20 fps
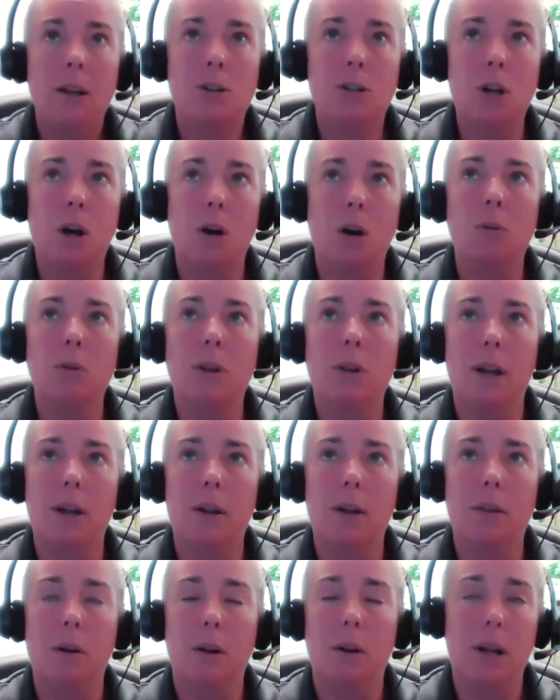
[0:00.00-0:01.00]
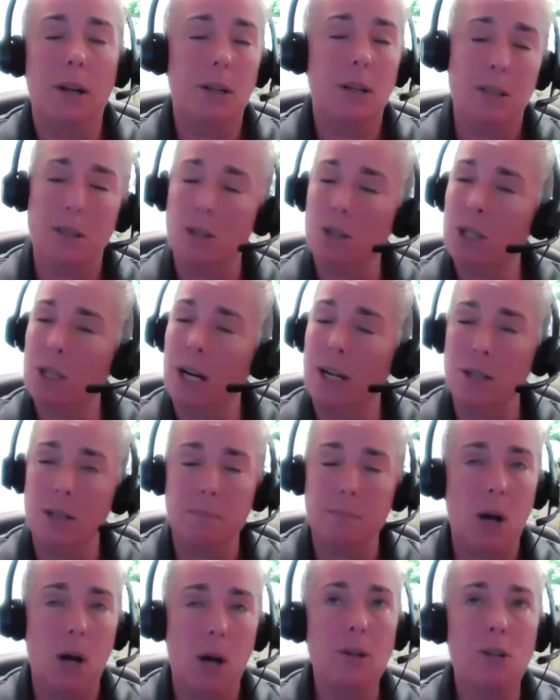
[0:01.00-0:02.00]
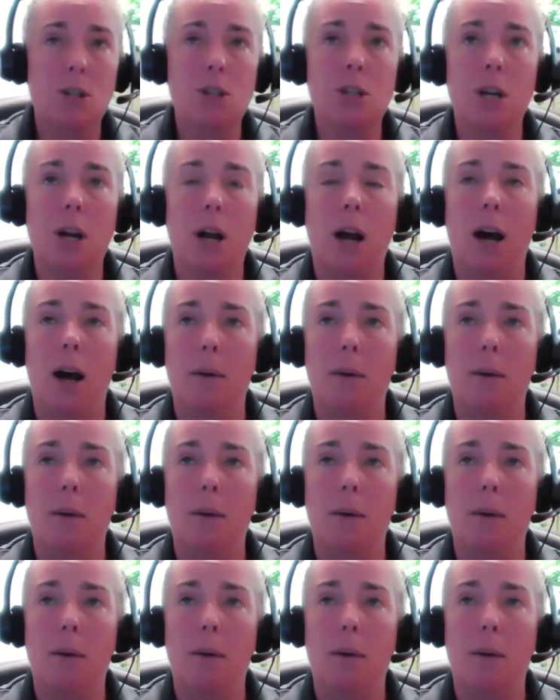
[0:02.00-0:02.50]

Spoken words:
So it doesn't change it much.